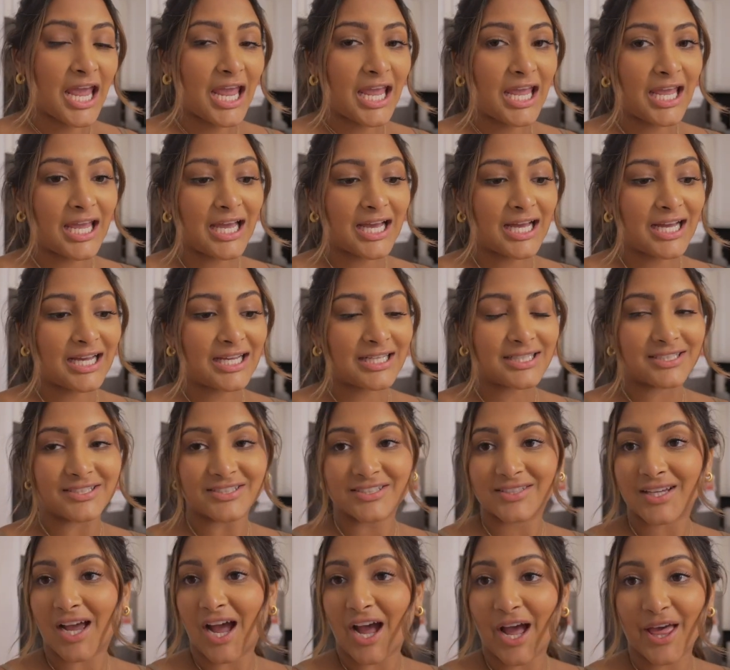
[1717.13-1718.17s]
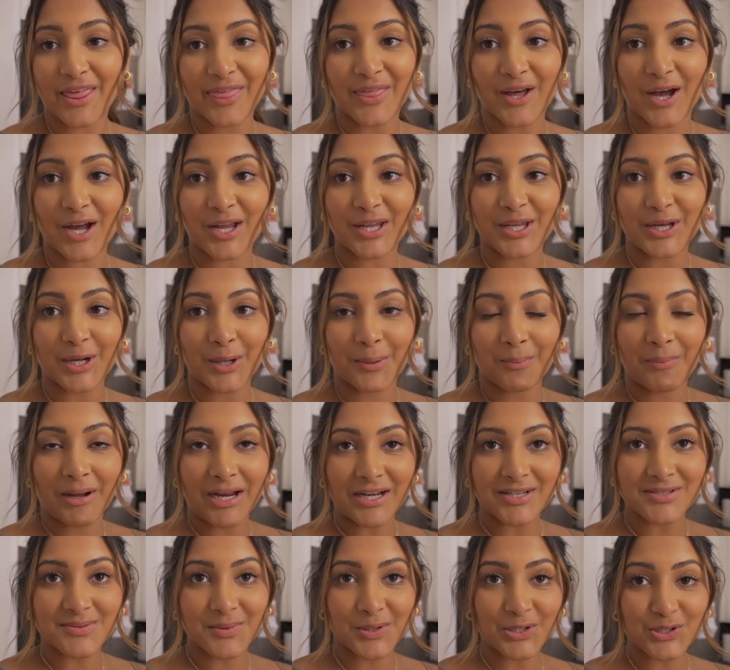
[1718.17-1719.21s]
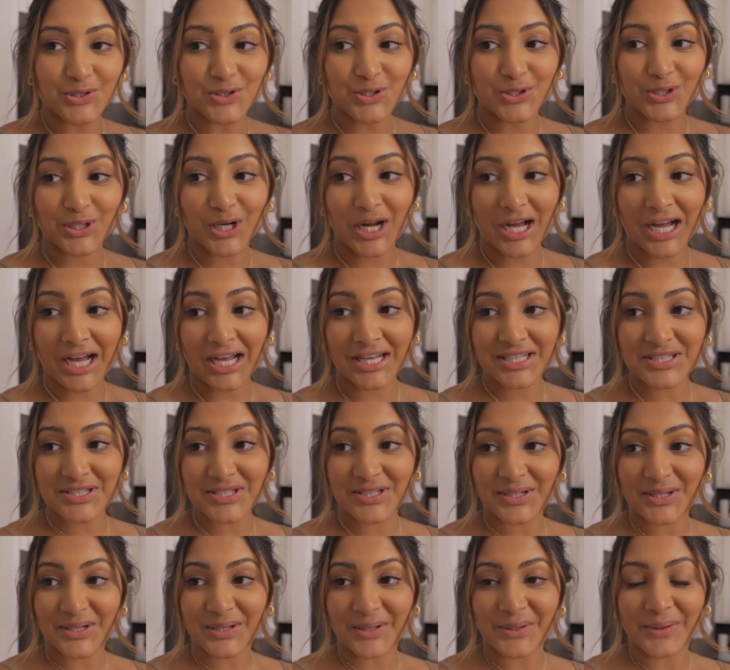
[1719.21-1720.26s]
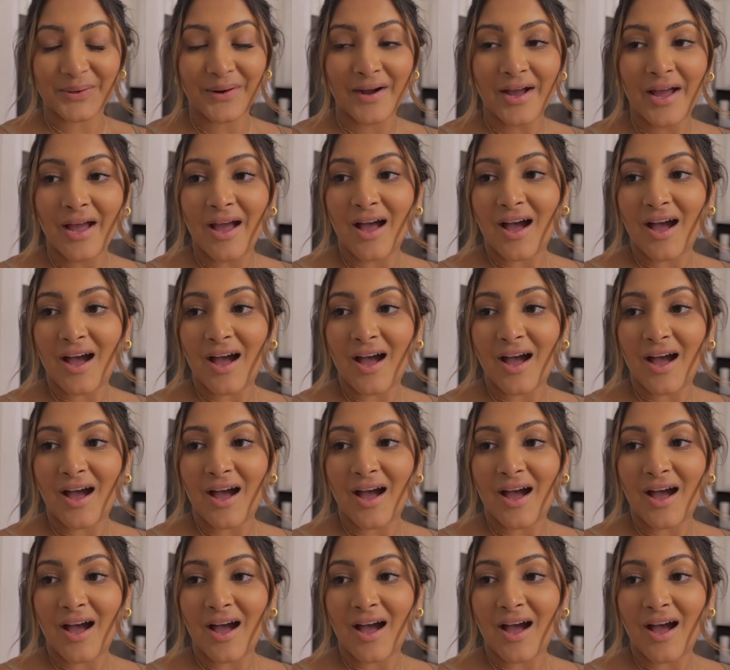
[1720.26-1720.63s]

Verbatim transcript: and I thought you know might as well try to